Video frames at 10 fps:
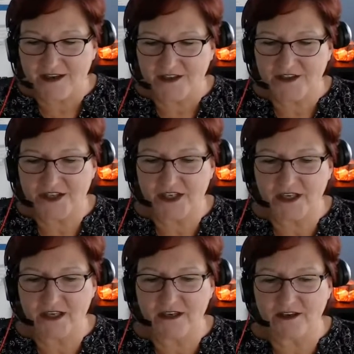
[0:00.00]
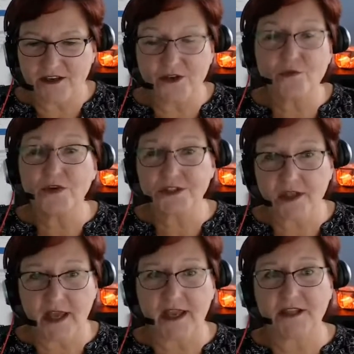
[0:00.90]
she knew which
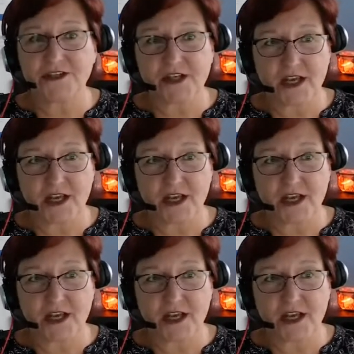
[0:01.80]
clients she